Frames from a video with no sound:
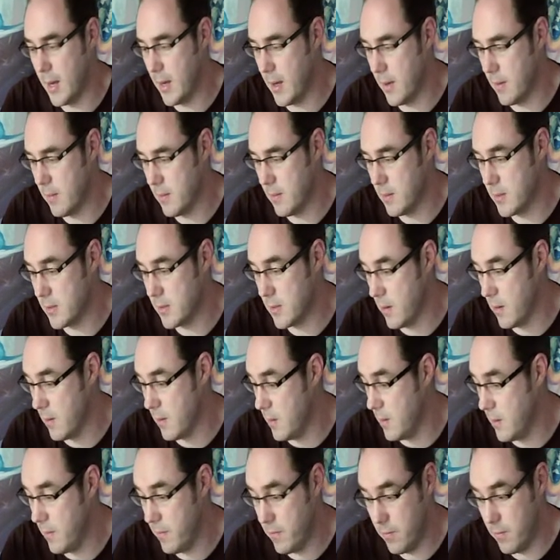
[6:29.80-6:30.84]
So
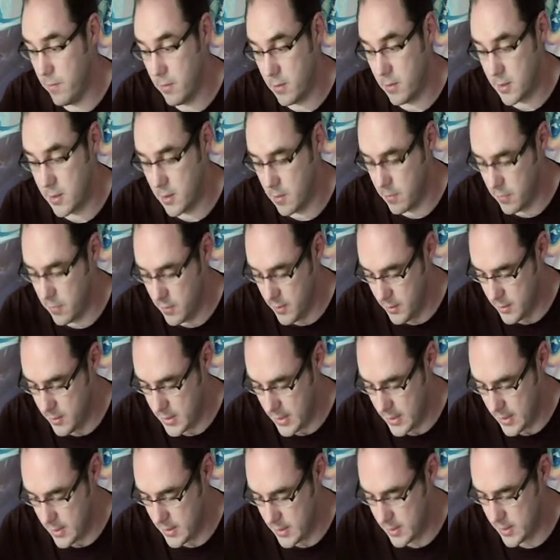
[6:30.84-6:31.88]
if, for example, you
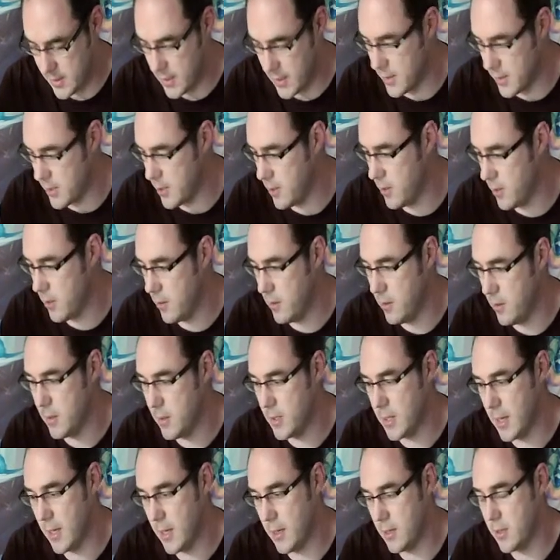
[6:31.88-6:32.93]
take this tattoo, you
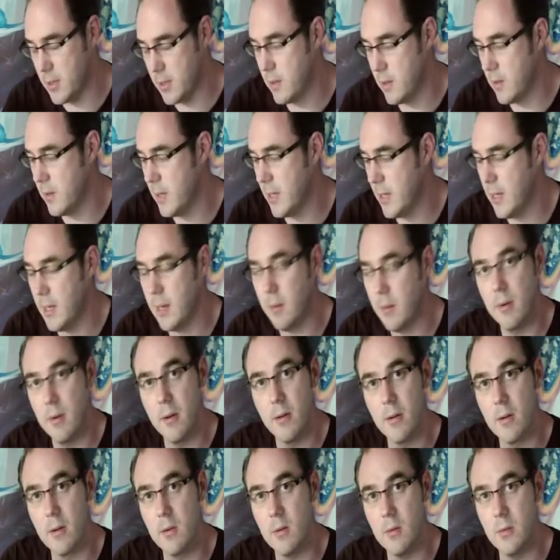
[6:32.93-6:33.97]
take 2 healing
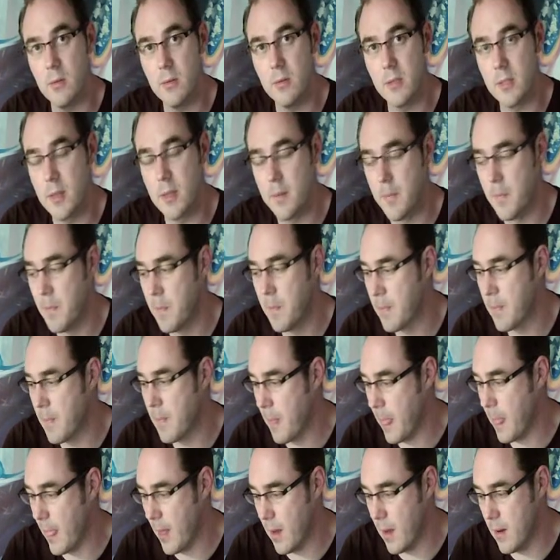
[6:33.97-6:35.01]
miracles
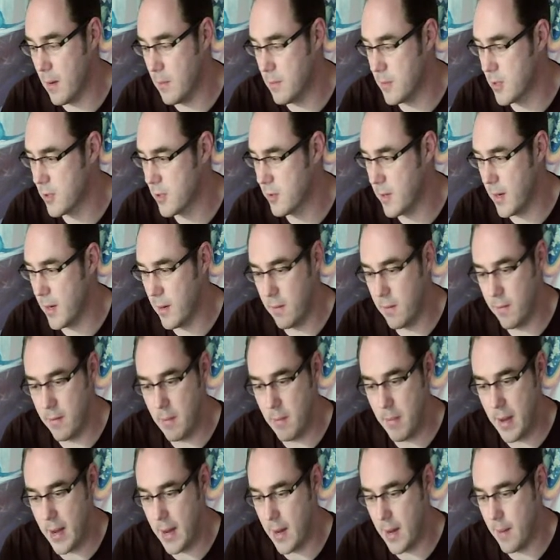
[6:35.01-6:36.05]
straight off the
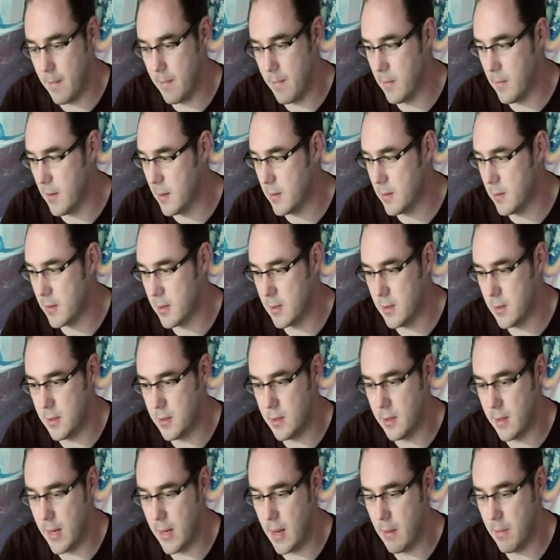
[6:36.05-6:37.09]
bat. As soon as you
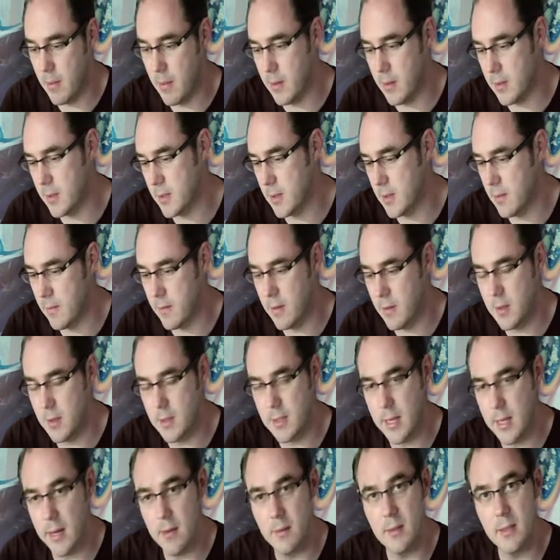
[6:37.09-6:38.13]
get past that first
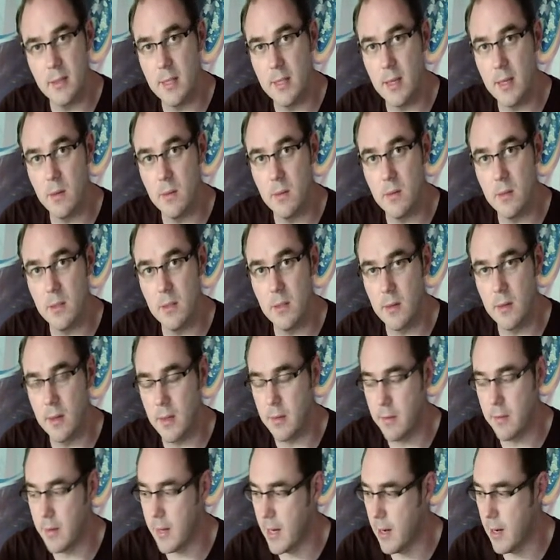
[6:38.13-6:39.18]
town sequence, you're going to
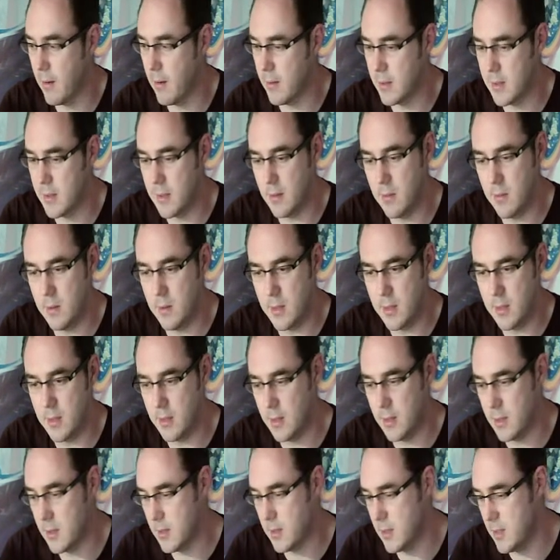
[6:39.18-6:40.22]
have a character which can
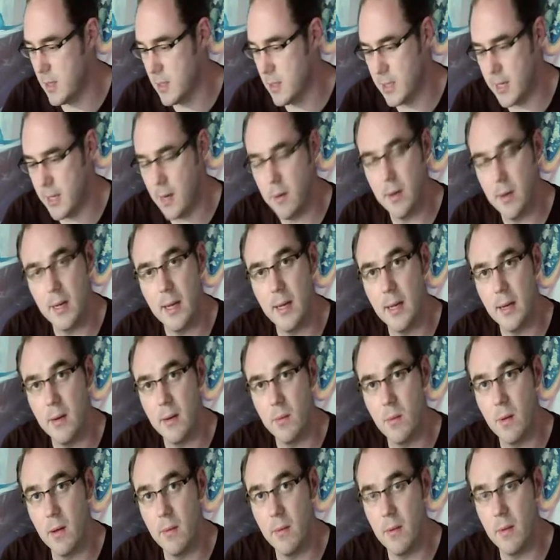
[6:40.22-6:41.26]
just dish out healing all
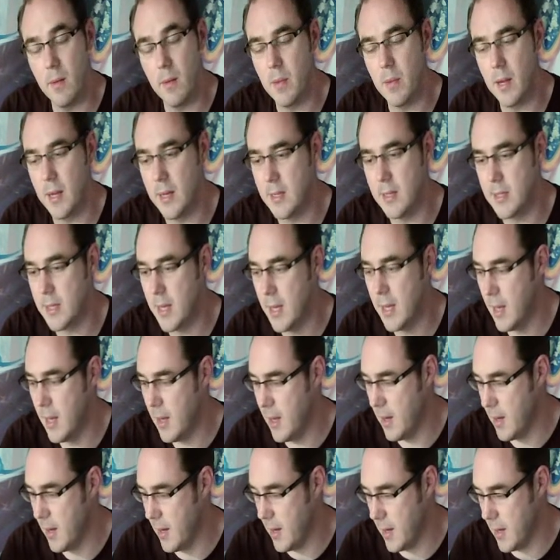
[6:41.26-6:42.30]
over the place,
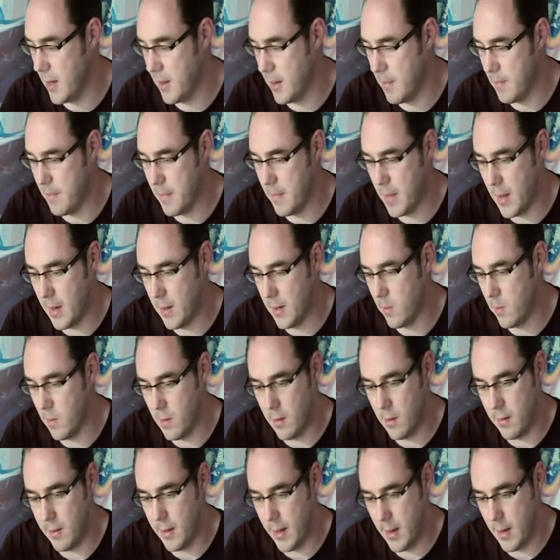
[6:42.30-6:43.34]
and it will
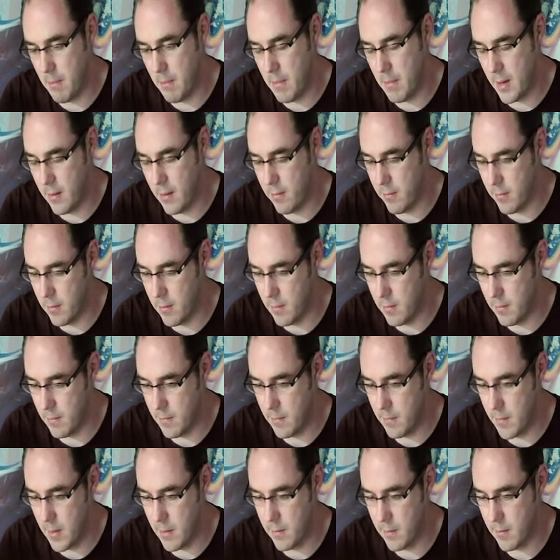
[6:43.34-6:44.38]
only get better from
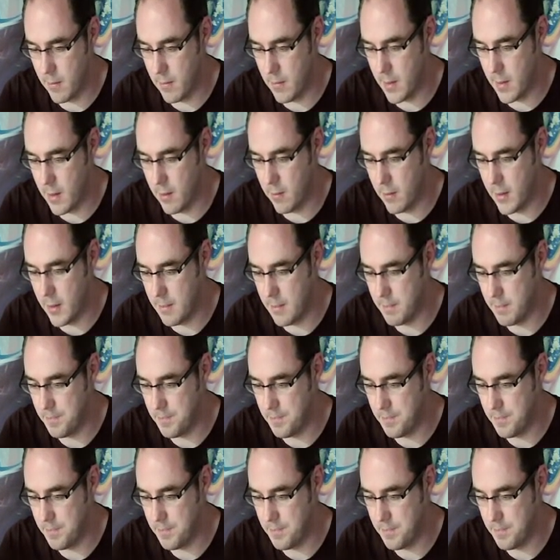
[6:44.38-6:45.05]
there on in.